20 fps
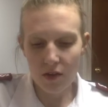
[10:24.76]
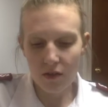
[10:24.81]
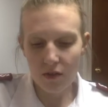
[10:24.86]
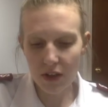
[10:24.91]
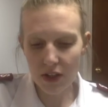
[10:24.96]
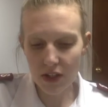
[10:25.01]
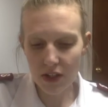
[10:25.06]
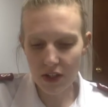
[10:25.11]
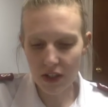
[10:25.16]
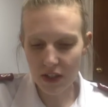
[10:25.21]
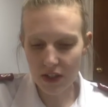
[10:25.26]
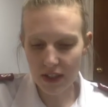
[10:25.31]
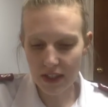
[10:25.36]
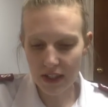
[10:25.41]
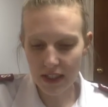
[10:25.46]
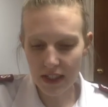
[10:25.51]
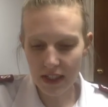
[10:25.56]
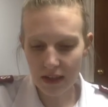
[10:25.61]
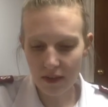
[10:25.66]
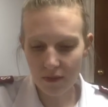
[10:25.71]
Verse
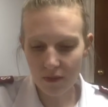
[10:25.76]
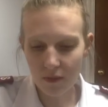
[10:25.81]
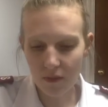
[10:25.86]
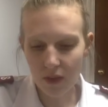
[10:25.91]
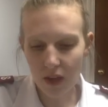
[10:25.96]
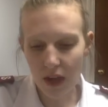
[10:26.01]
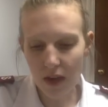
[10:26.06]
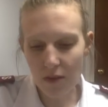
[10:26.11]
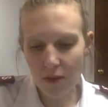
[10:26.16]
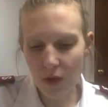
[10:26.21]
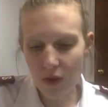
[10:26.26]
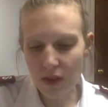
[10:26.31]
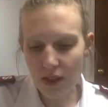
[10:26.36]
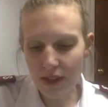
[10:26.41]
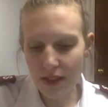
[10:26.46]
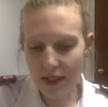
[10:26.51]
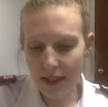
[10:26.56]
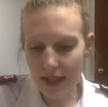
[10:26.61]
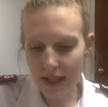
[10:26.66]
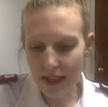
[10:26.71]
13. And Moses
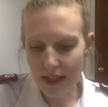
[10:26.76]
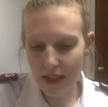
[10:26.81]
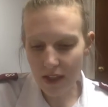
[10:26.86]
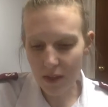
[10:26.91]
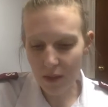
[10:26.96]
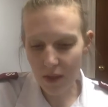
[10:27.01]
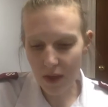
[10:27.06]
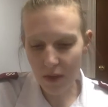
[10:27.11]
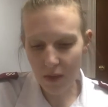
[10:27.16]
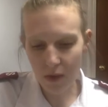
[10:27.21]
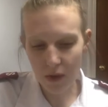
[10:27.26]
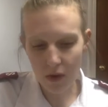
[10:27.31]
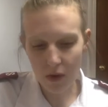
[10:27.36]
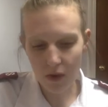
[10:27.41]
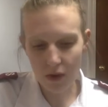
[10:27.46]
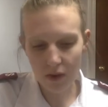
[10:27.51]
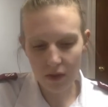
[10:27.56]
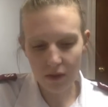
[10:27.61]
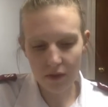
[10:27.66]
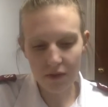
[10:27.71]
said to the
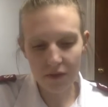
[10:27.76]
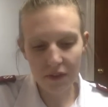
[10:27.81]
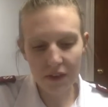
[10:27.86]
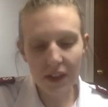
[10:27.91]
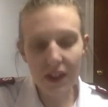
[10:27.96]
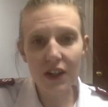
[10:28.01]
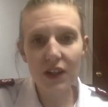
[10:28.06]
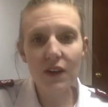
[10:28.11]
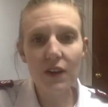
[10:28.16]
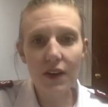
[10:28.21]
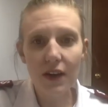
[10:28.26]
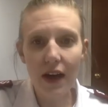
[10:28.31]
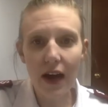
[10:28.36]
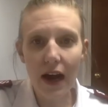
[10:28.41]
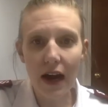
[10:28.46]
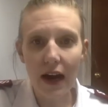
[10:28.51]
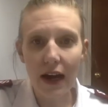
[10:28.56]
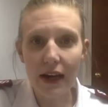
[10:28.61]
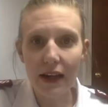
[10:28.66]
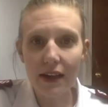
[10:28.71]
people, "Fear
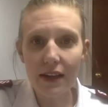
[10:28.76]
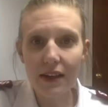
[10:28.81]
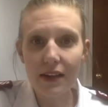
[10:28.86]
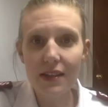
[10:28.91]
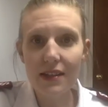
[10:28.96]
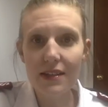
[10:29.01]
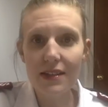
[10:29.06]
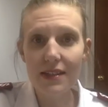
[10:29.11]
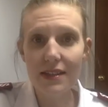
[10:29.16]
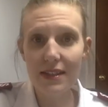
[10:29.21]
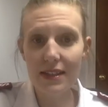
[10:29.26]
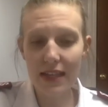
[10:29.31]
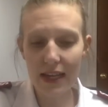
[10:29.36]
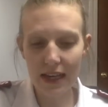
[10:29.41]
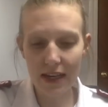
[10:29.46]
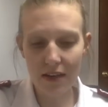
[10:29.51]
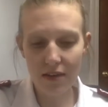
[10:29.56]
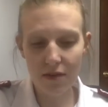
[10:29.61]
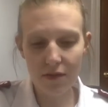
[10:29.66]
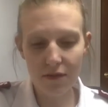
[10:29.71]
not,
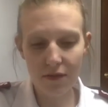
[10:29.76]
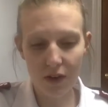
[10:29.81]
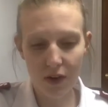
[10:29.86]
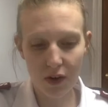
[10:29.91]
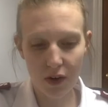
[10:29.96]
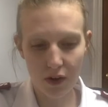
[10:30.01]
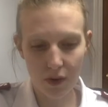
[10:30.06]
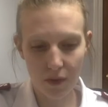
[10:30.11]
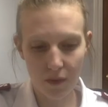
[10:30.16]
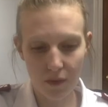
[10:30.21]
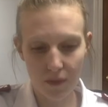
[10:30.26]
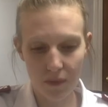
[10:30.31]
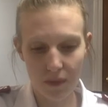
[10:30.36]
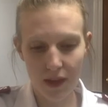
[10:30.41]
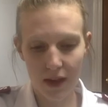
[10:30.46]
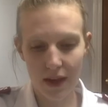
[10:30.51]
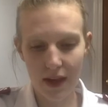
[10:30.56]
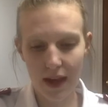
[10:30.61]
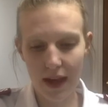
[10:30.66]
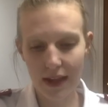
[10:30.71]
stand firm,
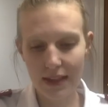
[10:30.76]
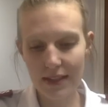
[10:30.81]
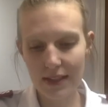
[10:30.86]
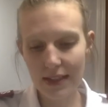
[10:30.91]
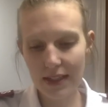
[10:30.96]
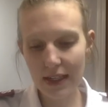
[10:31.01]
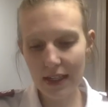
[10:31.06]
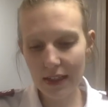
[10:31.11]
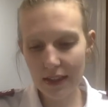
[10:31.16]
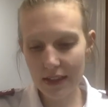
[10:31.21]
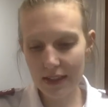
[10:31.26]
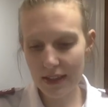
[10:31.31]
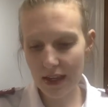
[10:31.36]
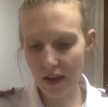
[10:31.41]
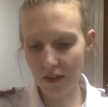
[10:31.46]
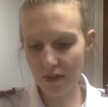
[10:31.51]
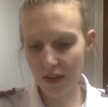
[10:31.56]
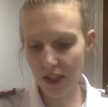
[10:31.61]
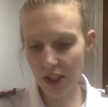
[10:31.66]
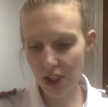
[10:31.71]
and see the
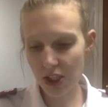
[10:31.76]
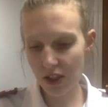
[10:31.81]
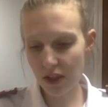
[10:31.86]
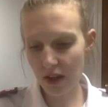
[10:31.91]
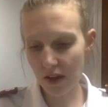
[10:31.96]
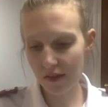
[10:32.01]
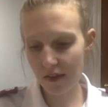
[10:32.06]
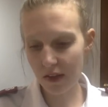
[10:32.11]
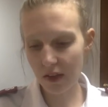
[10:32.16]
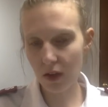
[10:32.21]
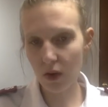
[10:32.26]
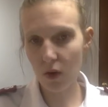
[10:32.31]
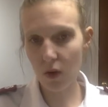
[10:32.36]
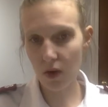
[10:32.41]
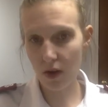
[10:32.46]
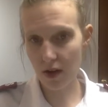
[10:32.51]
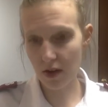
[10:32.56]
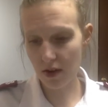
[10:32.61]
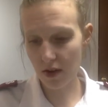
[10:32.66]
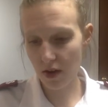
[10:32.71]
salvation of the
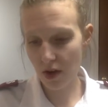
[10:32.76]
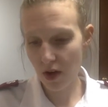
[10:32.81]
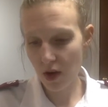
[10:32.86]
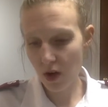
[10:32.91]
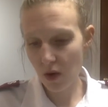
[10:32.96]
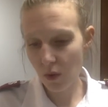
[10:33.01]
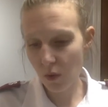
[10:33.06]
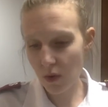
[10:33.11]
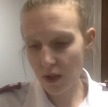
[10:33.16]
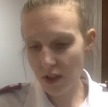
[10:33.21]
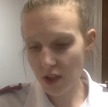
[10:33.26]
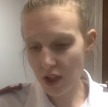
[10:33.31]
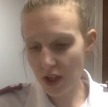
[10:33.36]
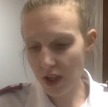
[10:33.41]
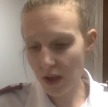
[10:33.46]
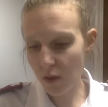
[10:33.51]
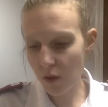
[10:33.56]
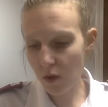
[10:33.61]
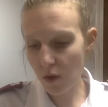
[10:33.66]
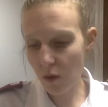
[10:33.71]
Lord, which he
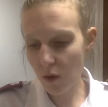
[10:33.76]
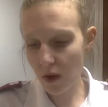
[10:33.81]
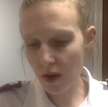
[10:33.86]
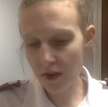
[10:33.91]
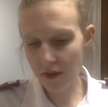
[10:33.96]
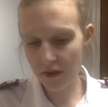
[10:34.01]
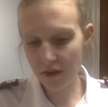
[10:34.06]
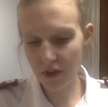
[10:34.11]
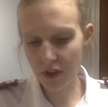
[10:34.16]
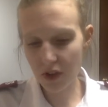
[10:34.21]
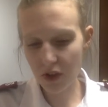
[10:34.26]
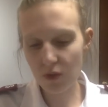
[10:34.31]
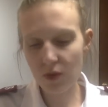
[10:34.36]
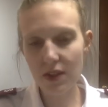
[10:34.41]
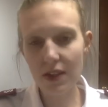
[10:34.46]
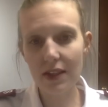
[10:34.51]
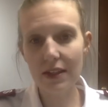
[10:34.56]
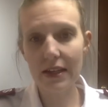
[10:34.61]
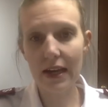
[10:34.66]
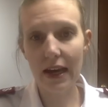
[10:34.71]
will work for you
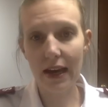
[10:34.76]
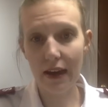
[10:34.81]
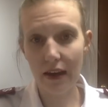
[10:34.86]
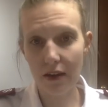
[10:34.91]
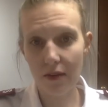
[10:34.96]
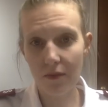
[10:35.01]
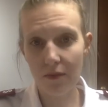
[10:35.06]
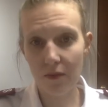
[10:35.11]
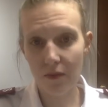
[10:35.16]
today.